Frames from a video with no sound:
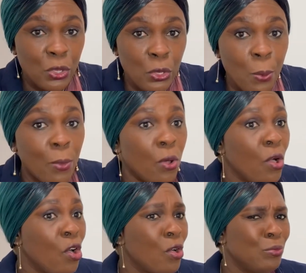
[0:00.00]
Your
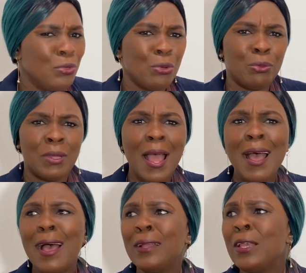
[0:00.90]
mom, your
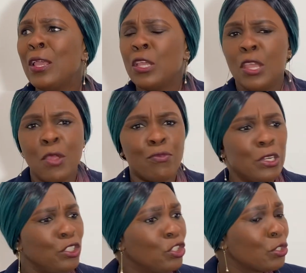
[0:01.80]
dad, a
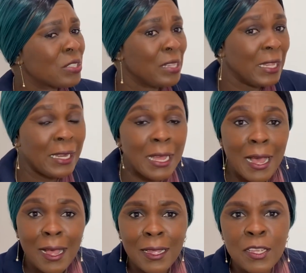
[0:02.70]
religious
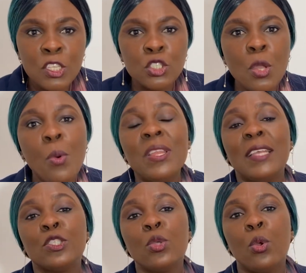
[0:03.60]
leader, someone that
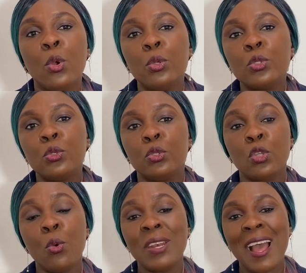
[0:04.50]
is so close to you,
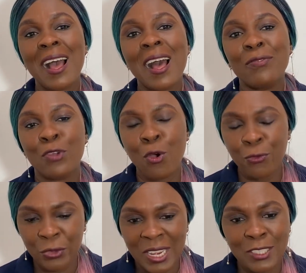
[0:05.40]
someone that has
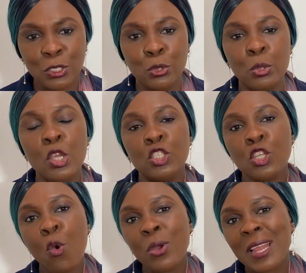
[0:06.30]
confidence in you,
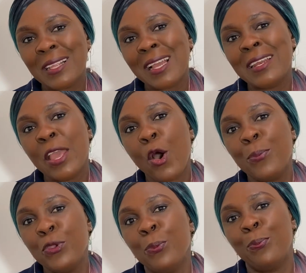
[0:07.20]
someone that can
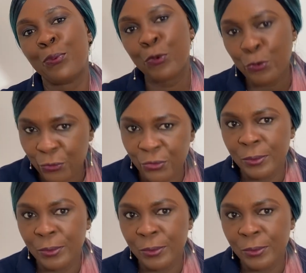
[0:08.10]
help you prove